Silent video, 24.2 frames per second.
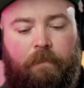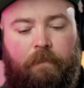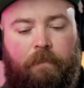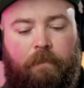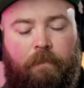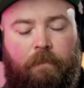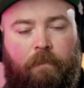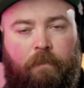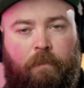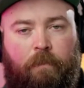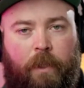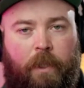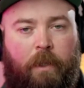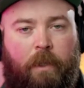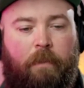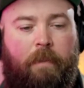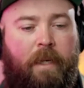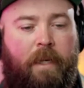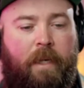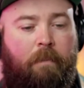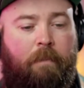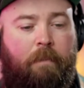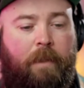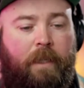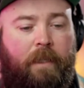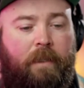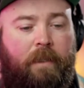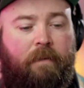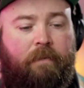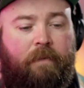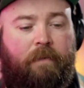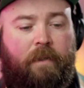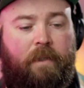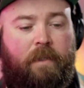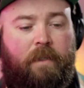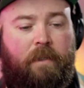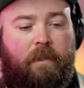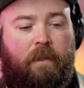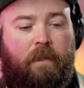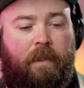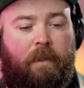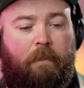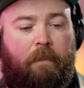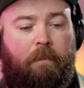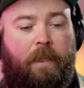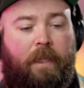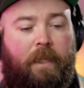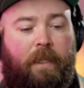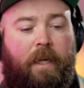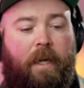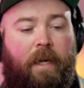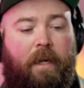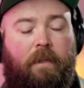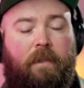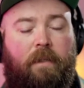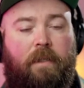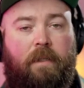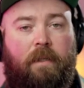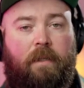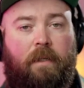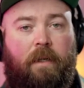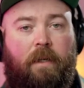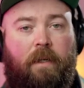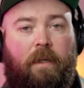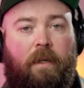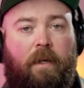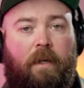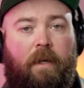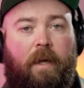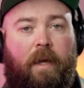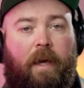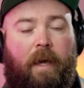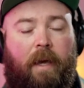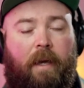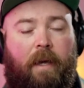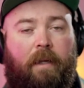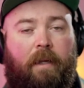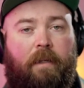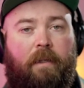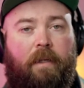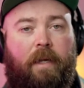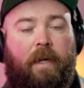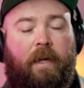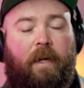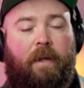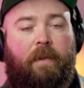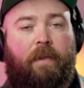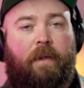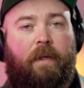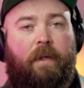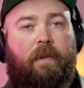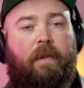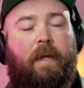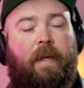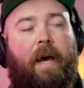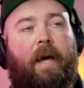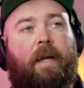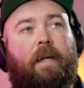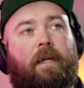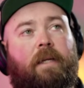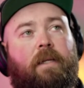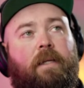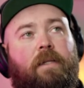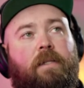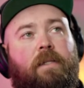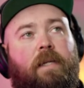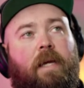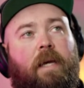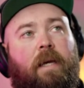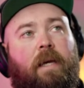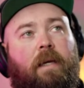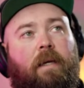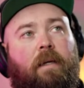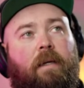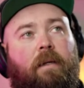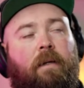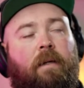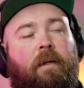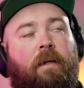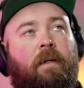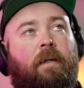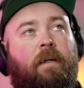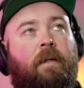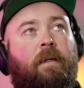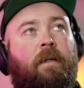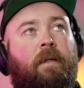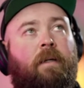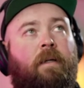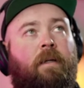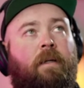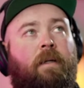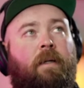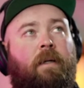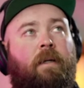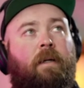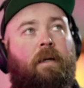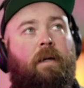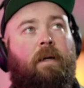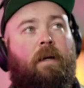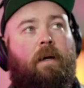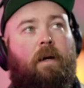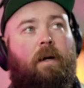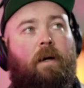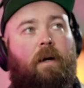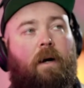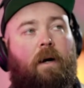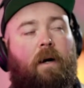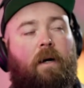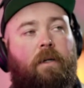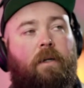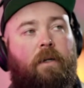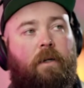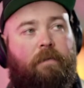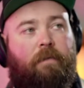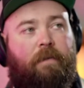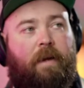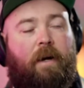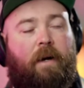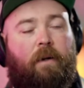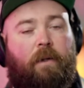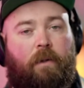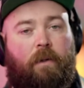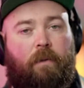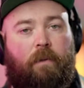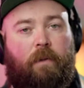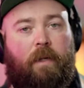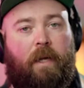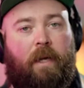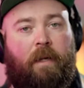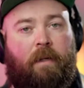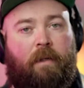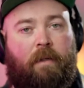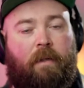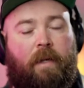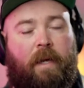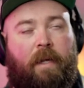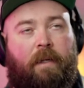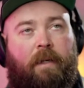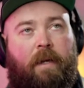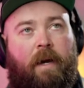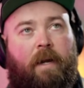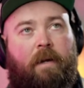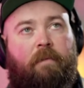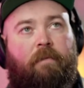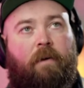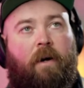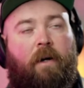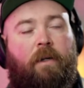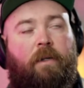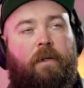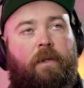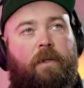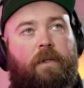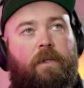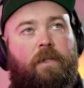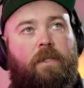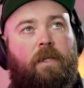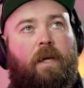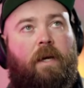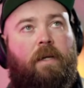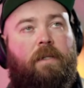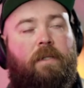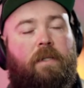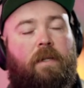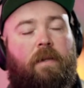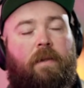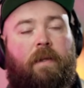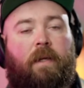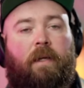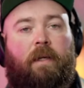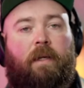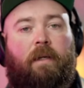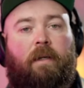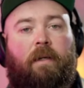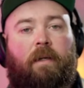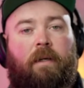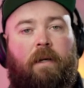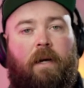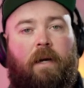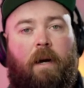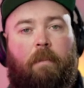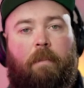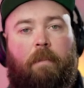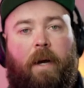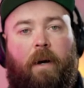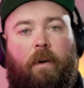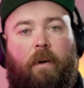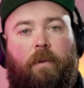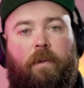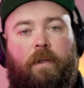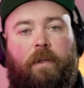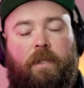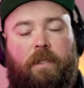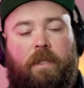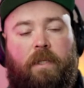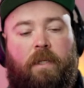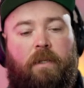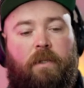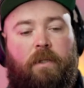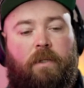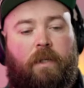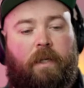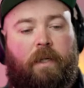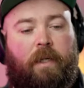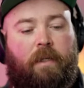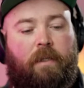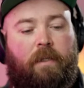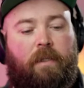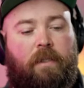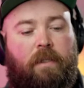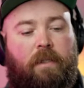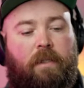you're making big difference, like big gains. And I think that is a undervalued and kind of under-discussed thing about this industry is